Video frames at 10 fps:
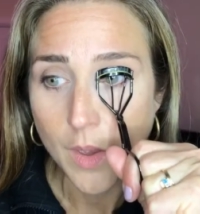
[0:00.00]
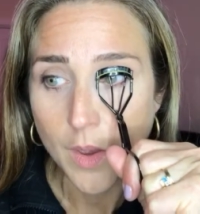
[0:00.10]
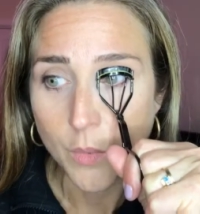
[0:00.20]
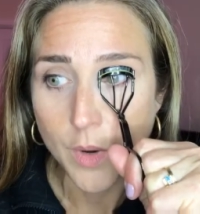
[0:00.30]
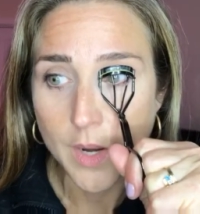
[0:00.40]

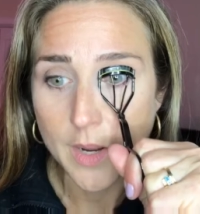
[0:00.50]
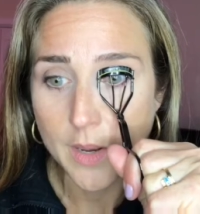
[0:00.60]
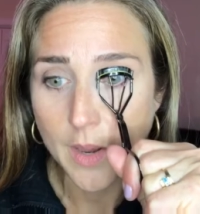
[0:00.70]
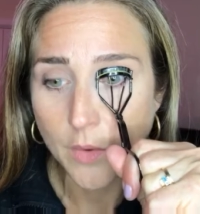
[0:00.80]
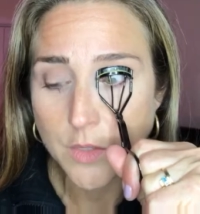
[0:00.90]
We're gonna
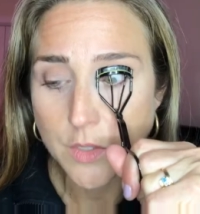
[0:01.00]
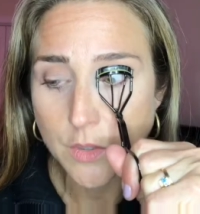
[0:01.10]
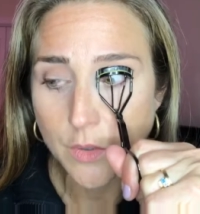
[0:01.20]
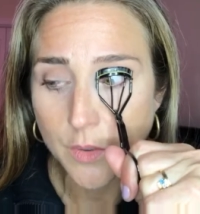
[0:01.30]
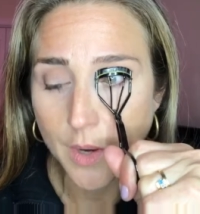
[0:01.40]
count
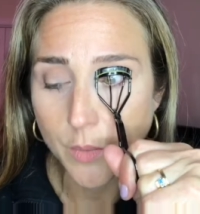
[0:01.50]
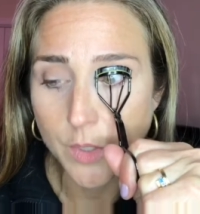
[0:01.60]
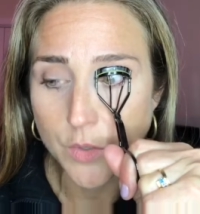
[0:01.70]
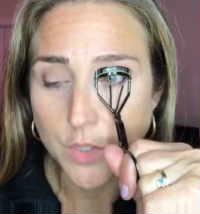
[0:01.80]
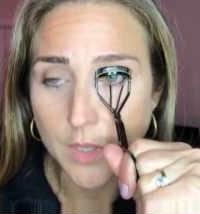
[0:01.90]
to, I would
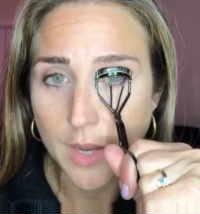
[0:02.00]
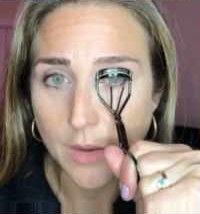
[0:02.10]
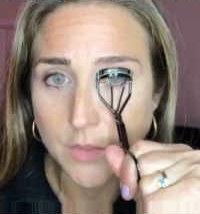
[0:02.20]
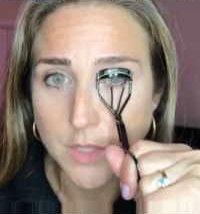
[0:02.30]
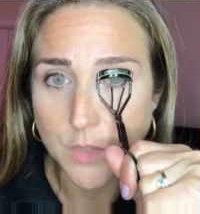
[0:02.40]
usually
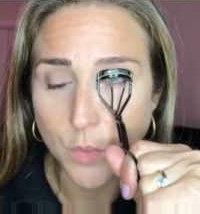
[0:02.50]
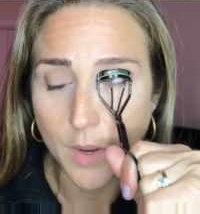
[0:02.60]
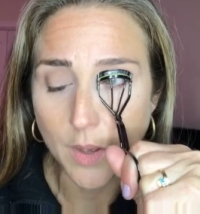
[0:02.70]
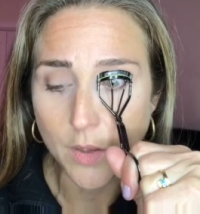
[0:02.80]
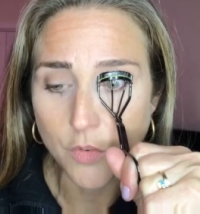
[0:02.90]
count to
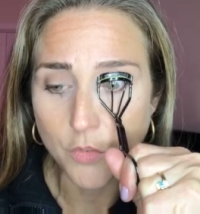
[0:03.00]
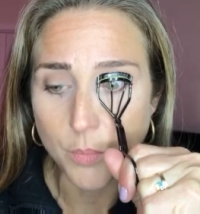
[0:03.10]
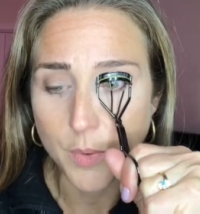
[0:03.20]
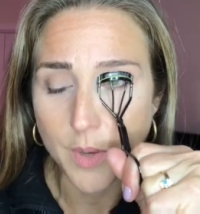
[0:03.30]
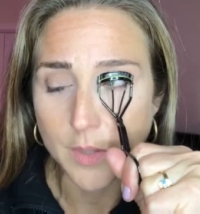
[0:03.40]
12,
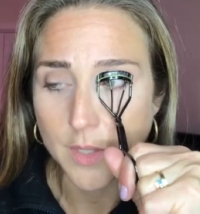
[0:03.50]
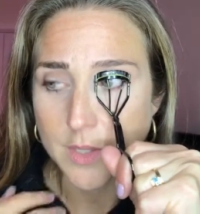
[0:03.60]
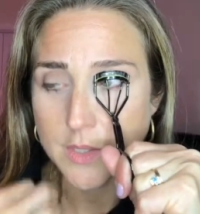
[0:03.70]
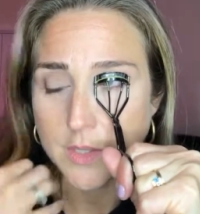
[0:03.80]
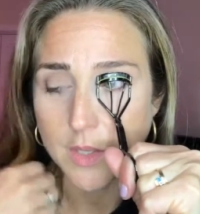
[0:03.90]
but
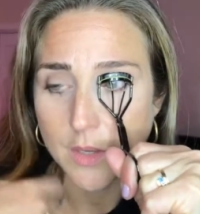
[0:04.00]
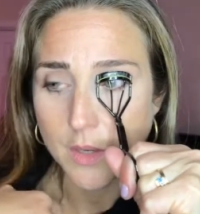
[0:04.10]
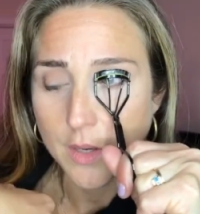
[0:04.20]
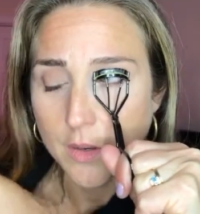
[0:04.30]
let's see.